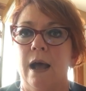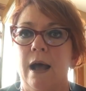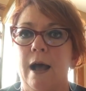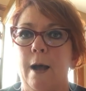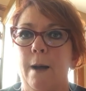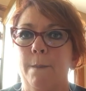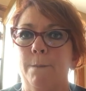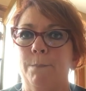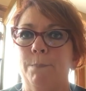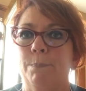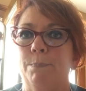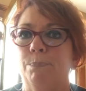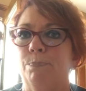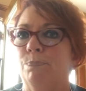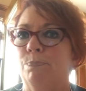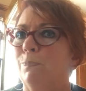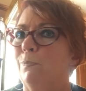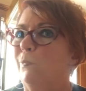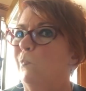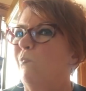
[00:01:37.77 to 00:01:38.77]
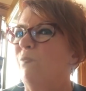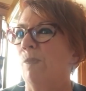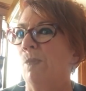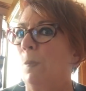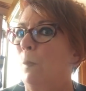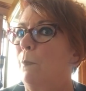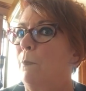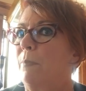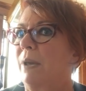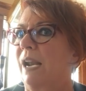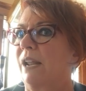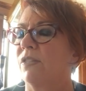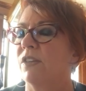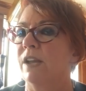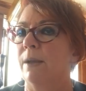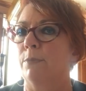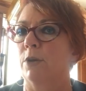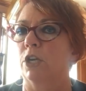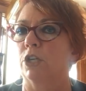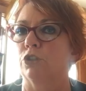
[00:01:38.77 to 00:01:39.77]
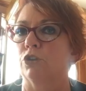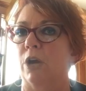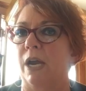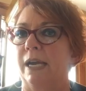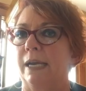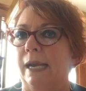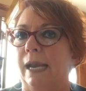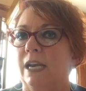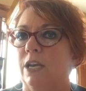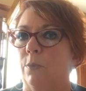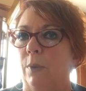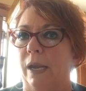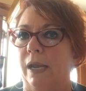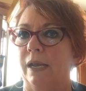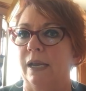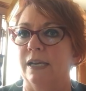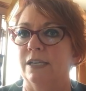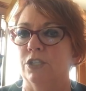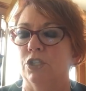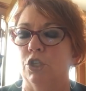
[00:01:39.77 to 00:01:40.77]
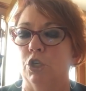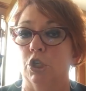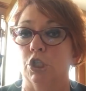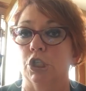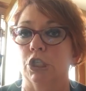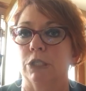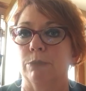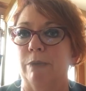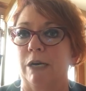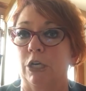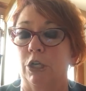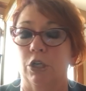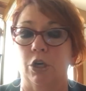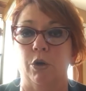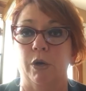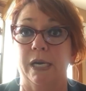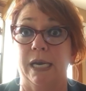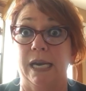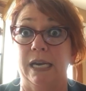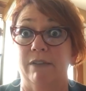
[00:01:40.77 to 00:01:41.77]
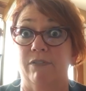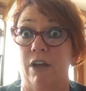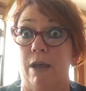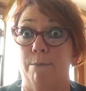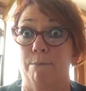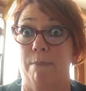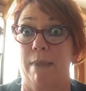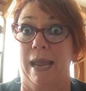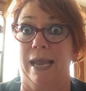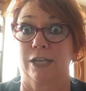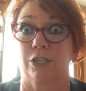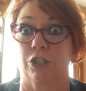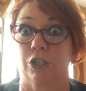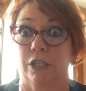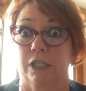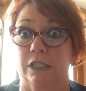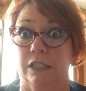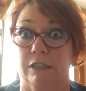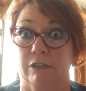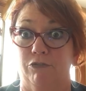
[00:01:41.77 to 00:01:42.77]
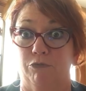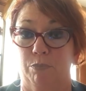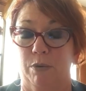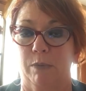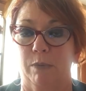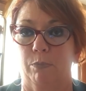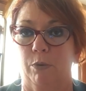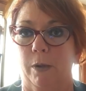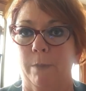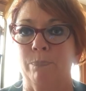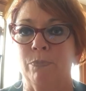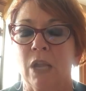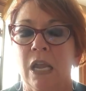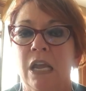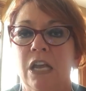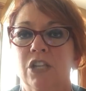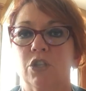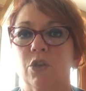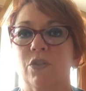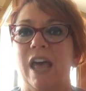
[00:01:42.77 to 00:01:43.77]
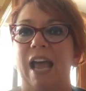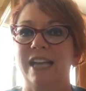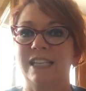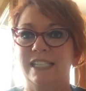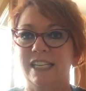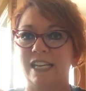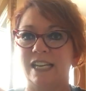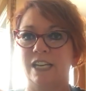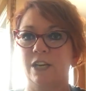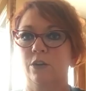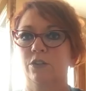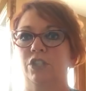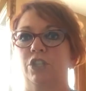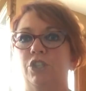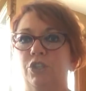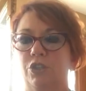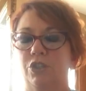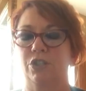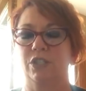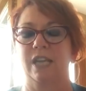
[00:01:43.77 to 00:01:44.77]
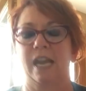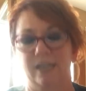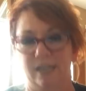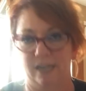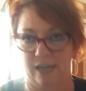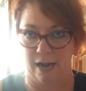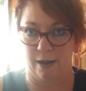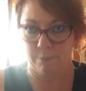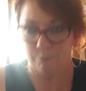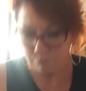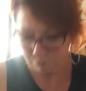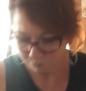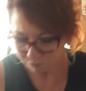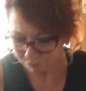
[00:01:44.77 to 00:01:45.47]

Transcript: Um, but I think I'm going to try it anyway because you're smart, creative, imaginative people. So the idea here is that you're standing up